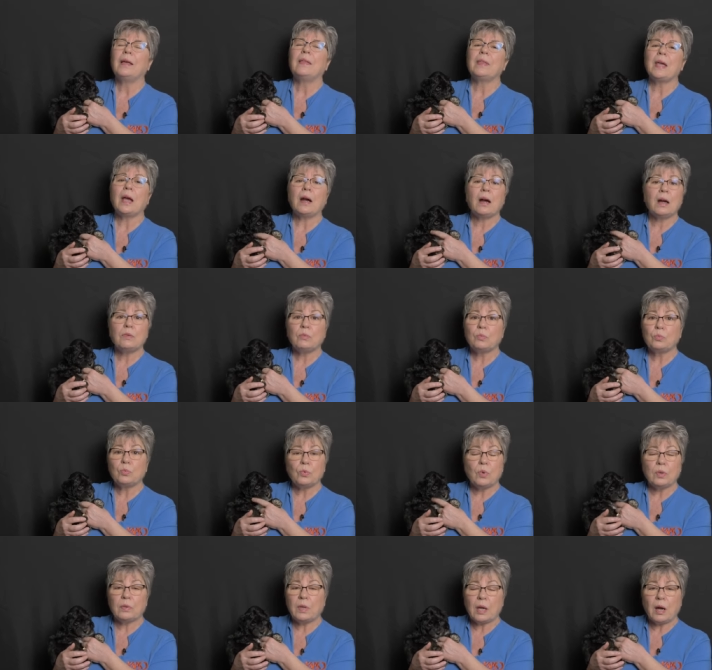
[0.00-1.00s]
they
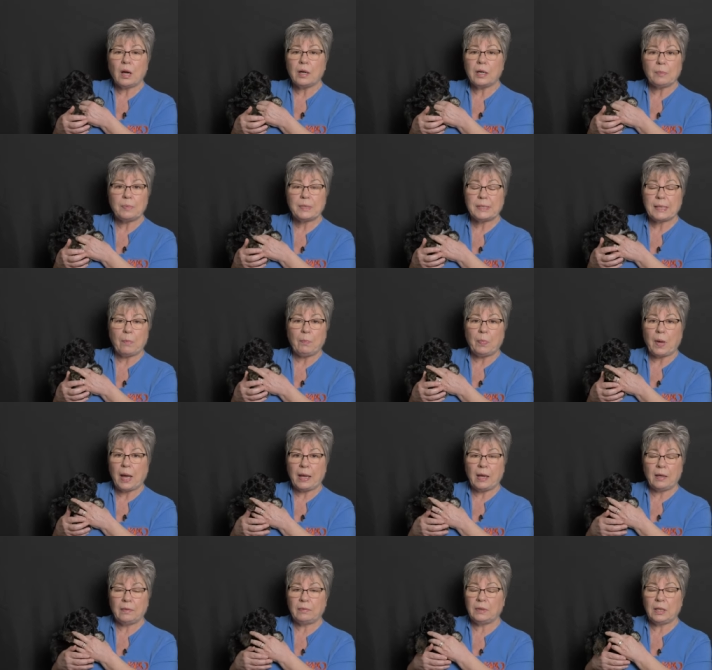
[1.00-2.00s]
aren't they aren't upset by it.